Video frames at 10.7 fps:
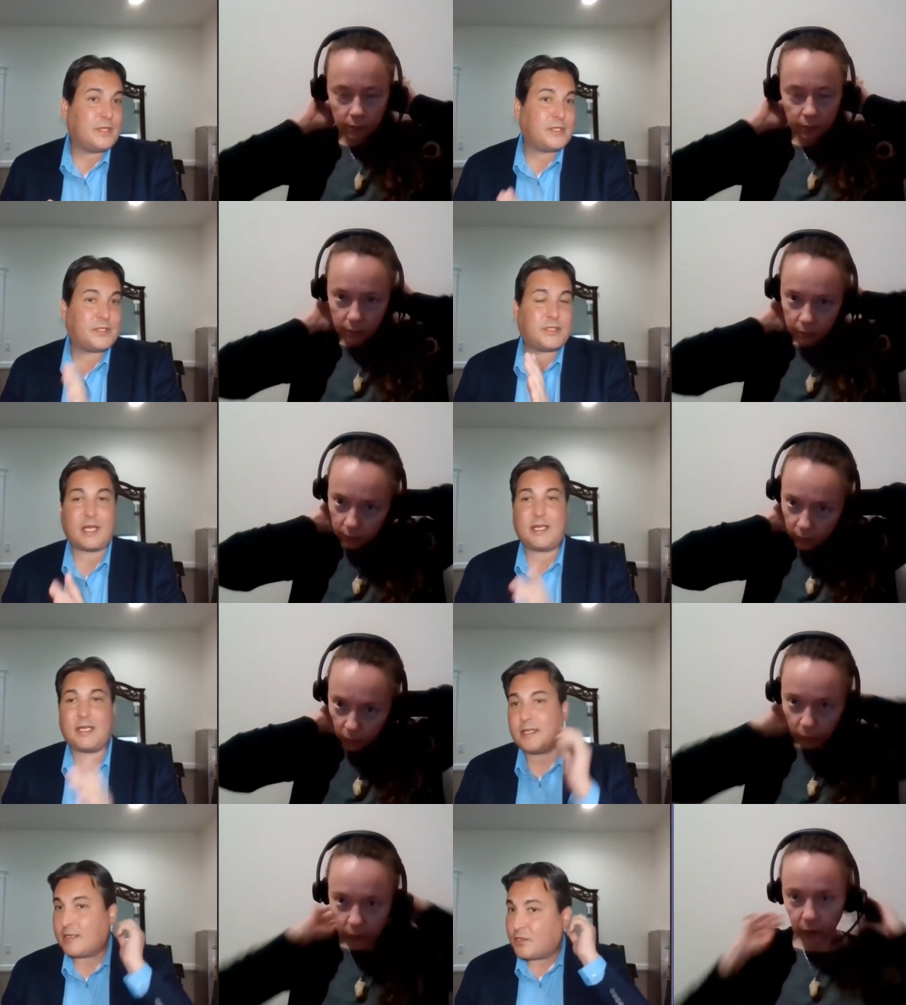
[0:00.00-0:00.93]
Speaker 1: This
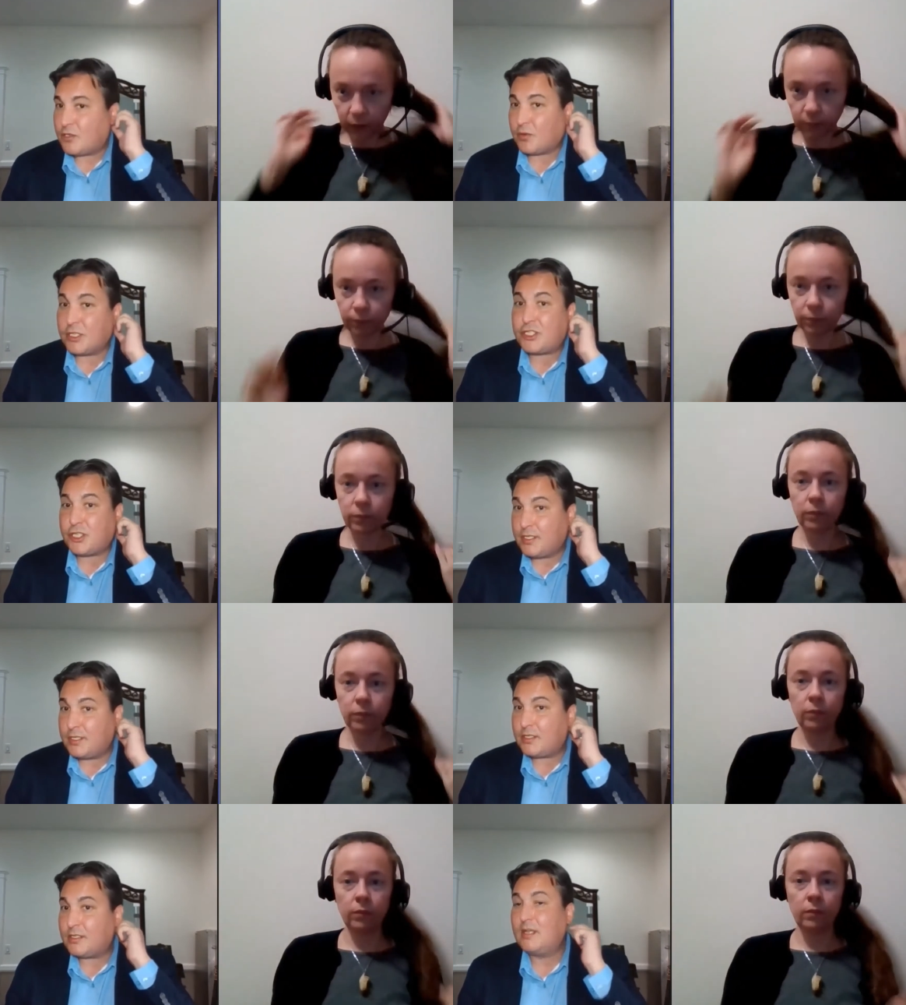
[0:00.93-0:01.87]
study that right.
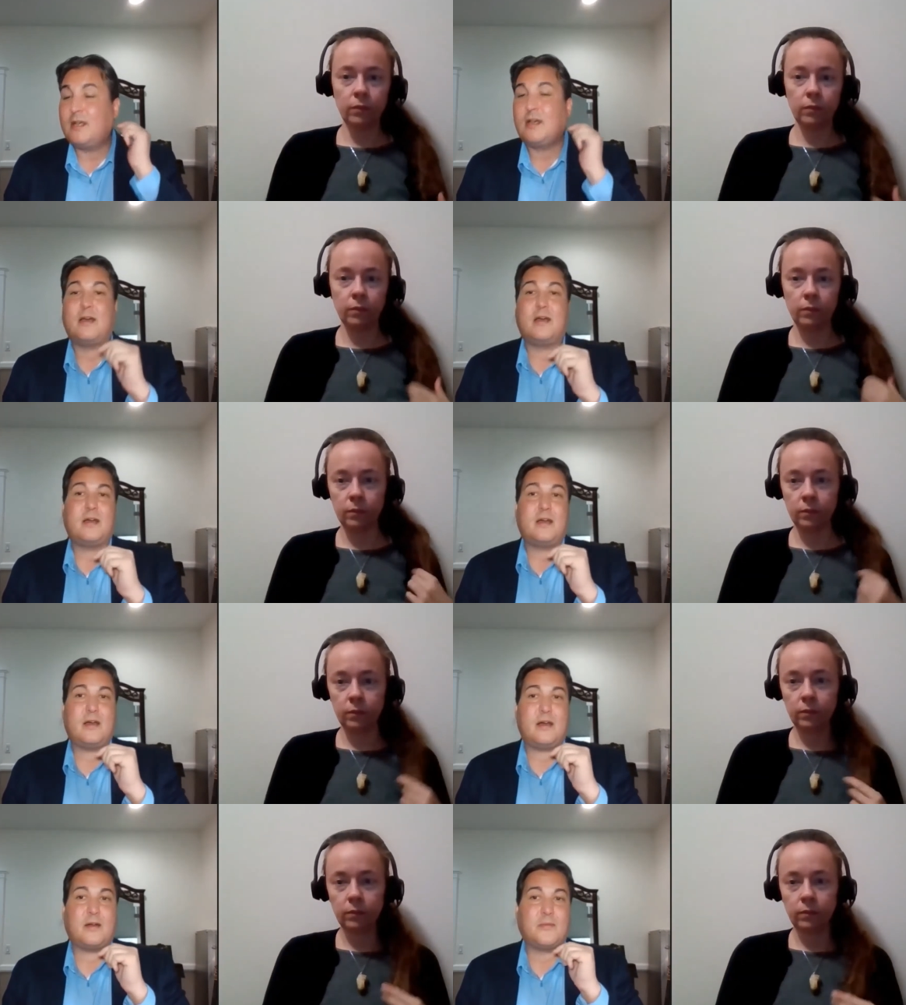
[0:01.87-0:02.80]
Christians
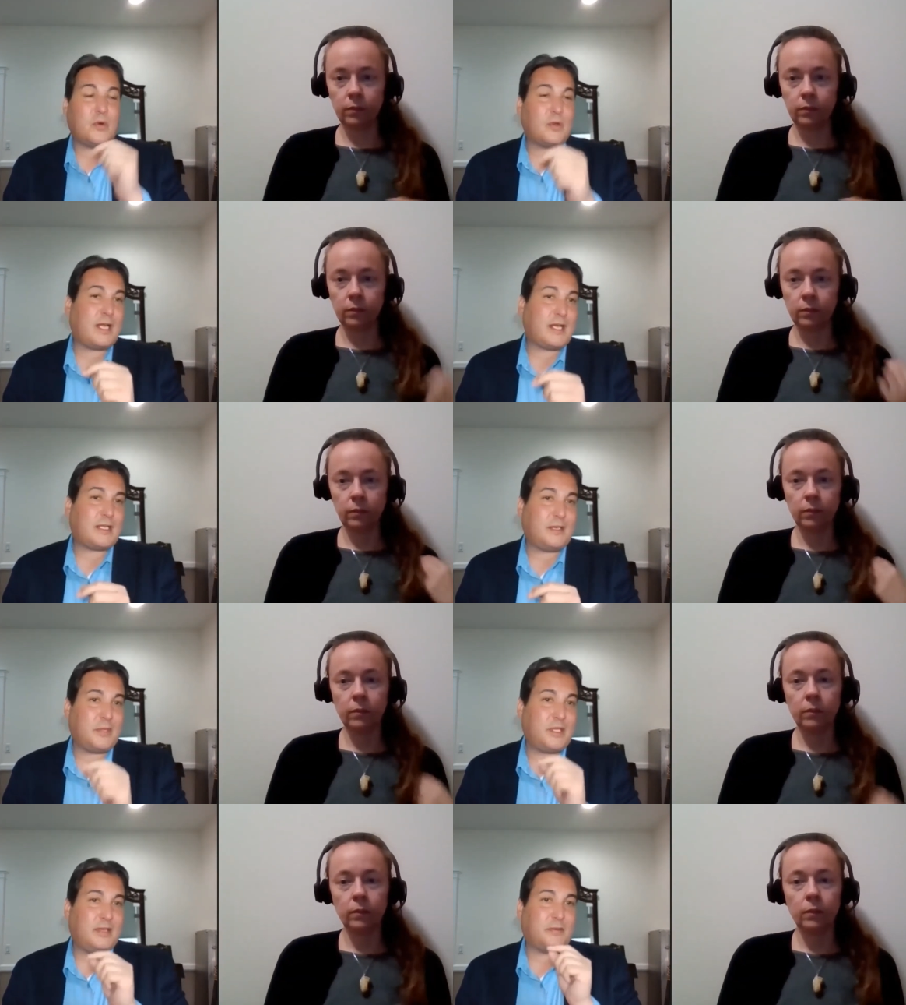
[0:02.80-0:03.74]
are more
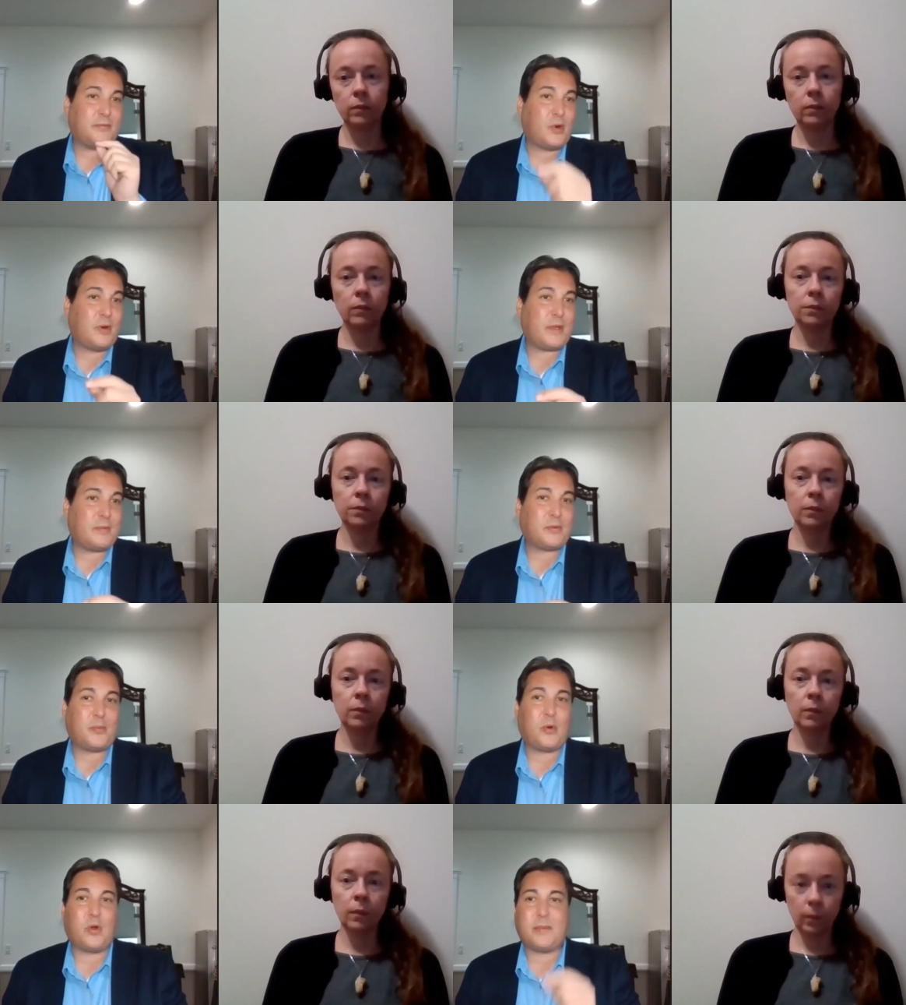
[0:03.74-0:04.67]
likely to believe that poor
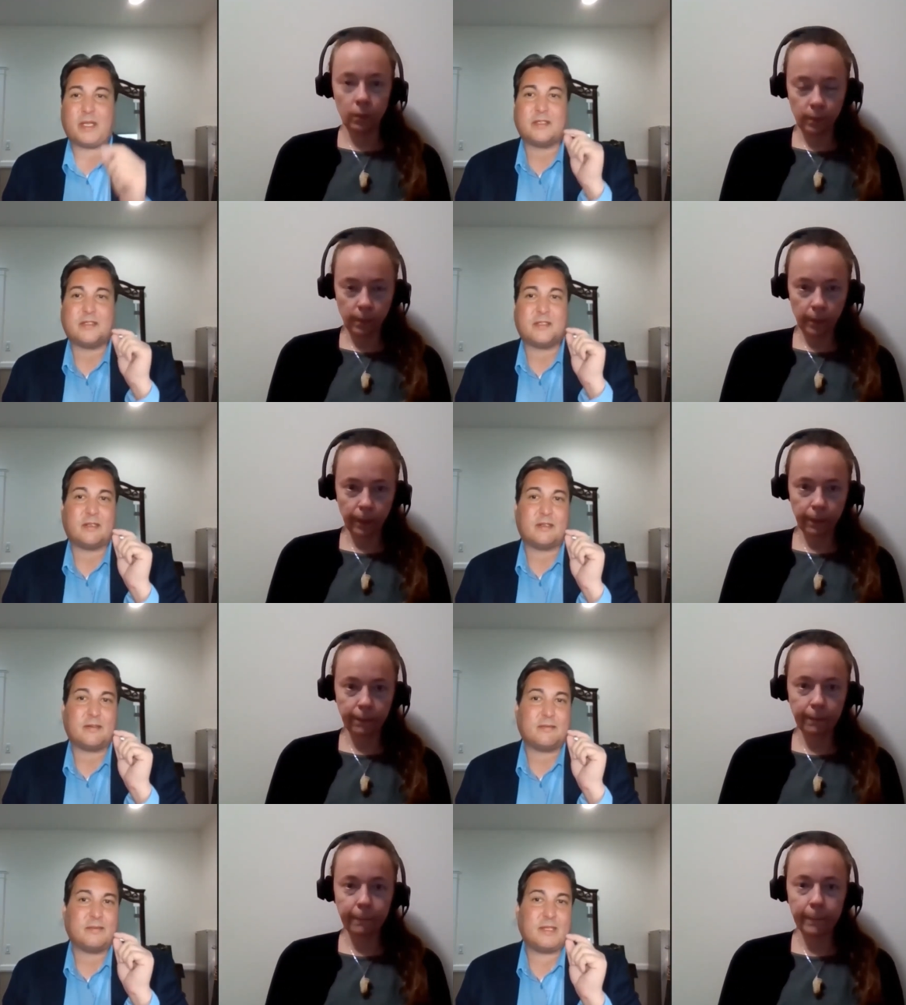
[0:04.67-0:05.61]
people are poor because of
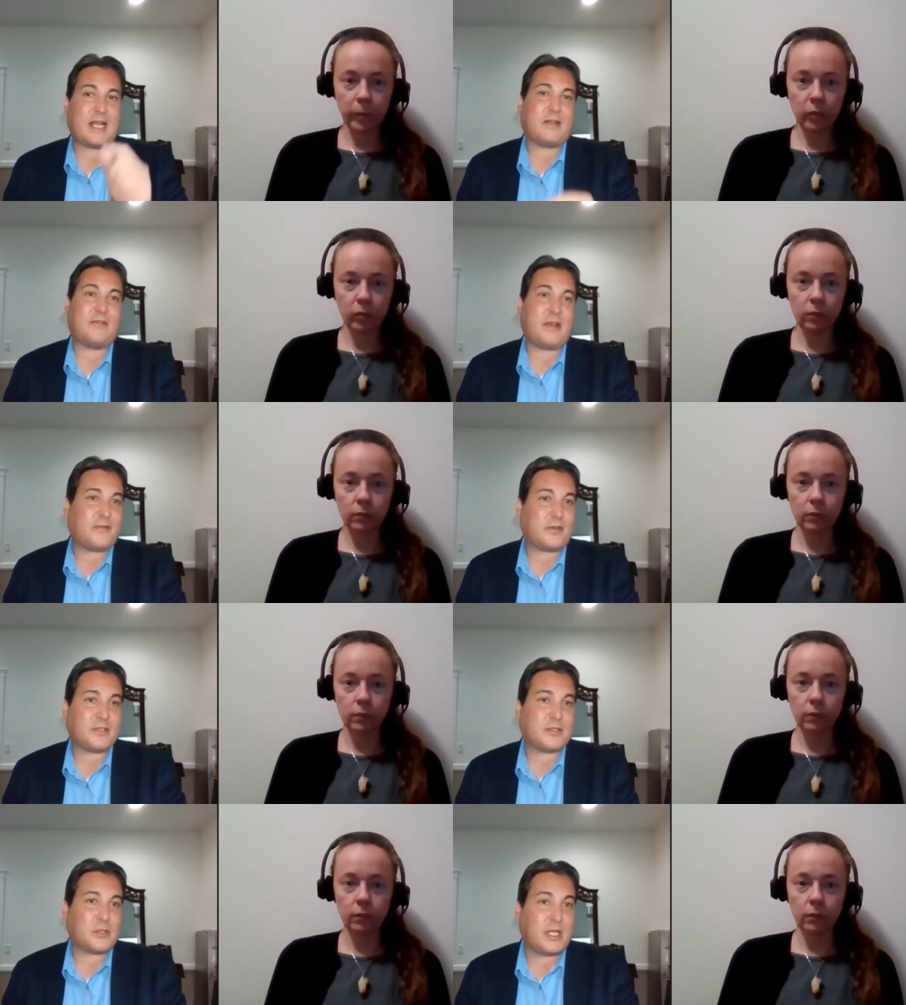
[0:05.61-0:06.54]
their lack of effort, because